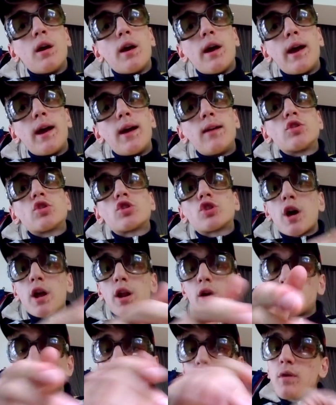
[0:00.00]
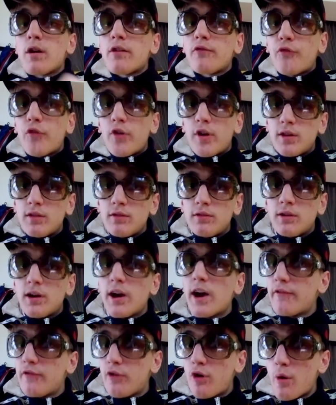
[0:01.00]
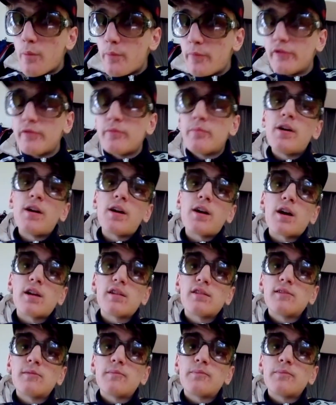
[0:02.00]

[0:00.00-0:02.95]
And shout out to my friend, Have Hope Football Hut.